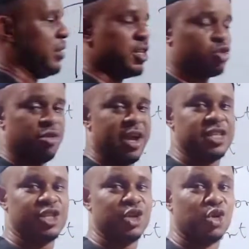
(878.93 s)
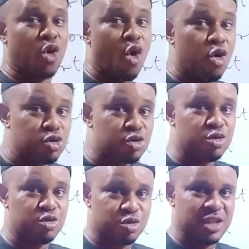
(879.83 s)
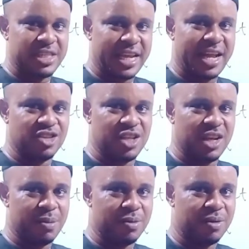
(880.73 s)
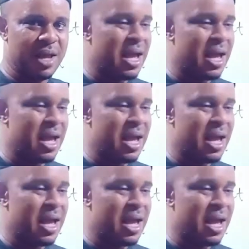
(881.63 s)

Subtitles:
the stress goes to the second syllable.